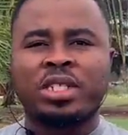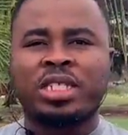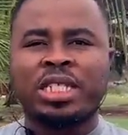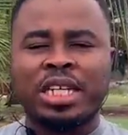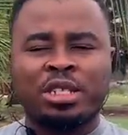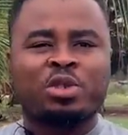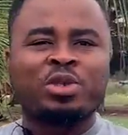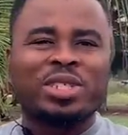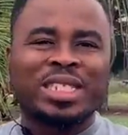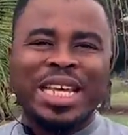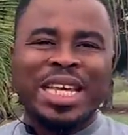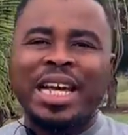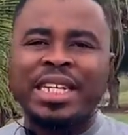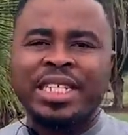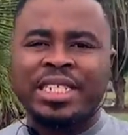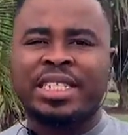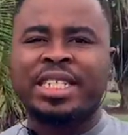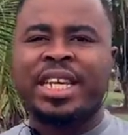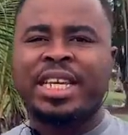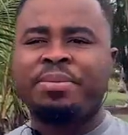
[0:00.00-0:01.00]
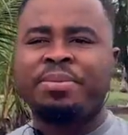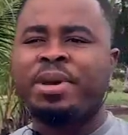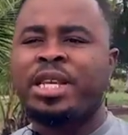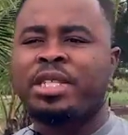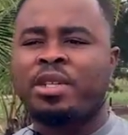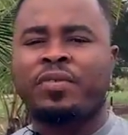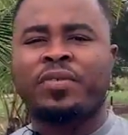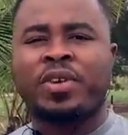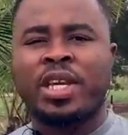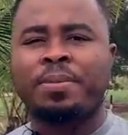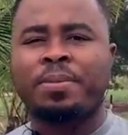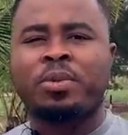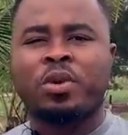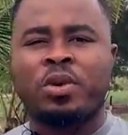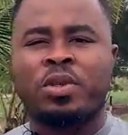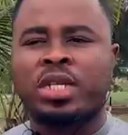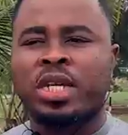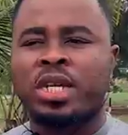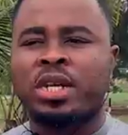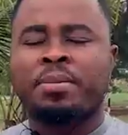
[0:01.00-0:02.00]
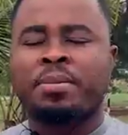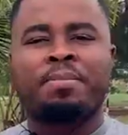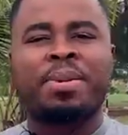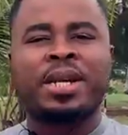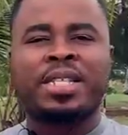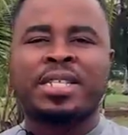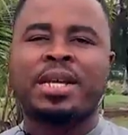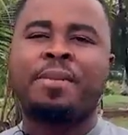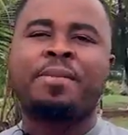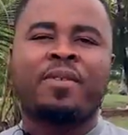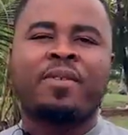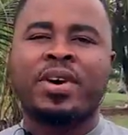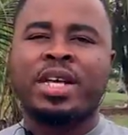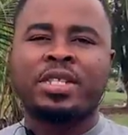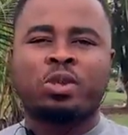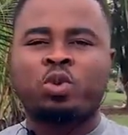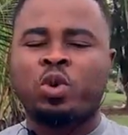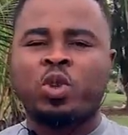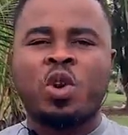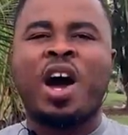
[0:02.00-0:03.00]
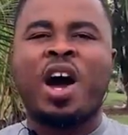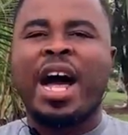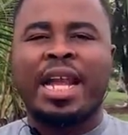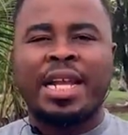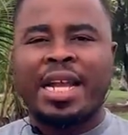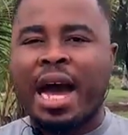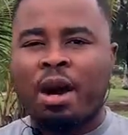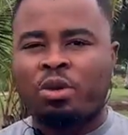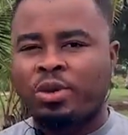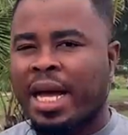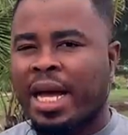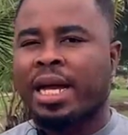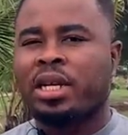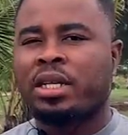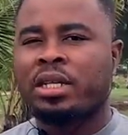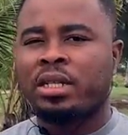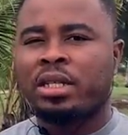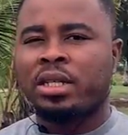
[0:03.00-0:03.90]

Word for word: just to tarnish the image of Cape Coast. But some of us will not allow that.